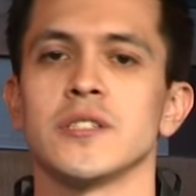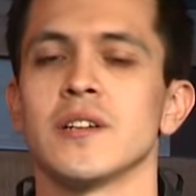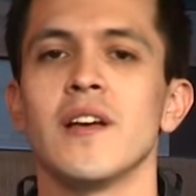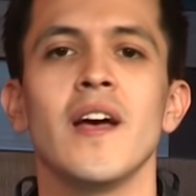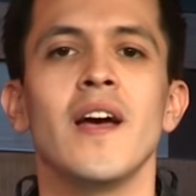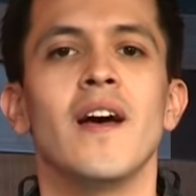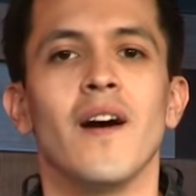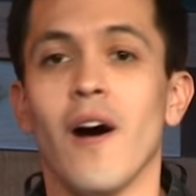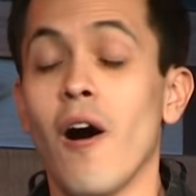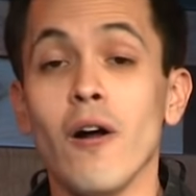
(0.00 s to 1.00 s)
And
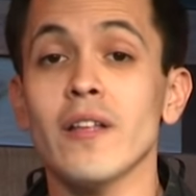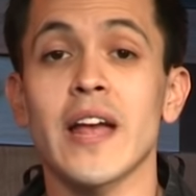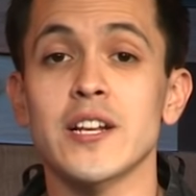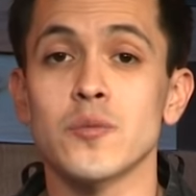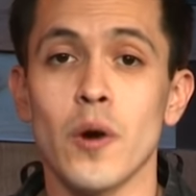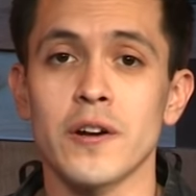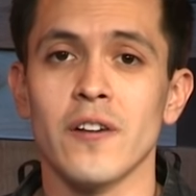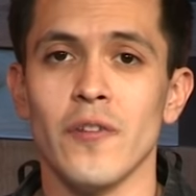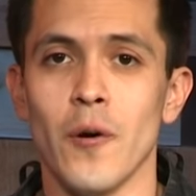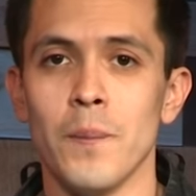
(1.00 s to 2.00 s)
all of that is
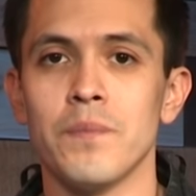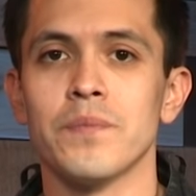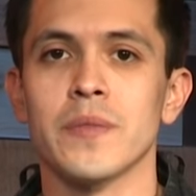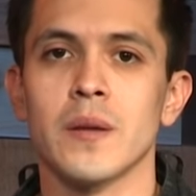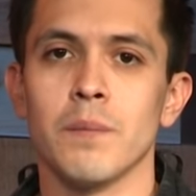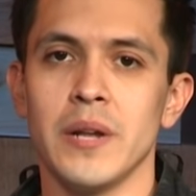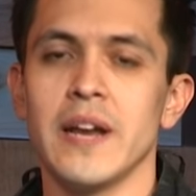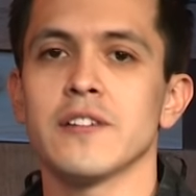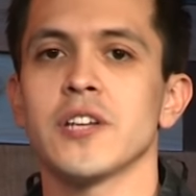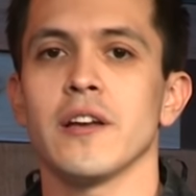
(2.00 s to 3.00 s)
wonderful. But
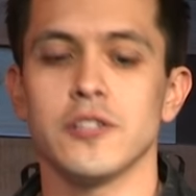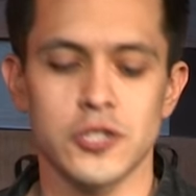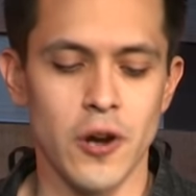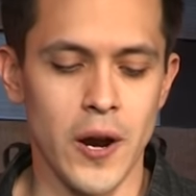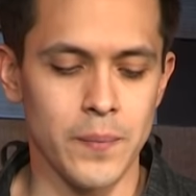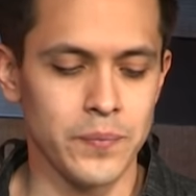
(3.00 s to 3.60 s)
here's how you start.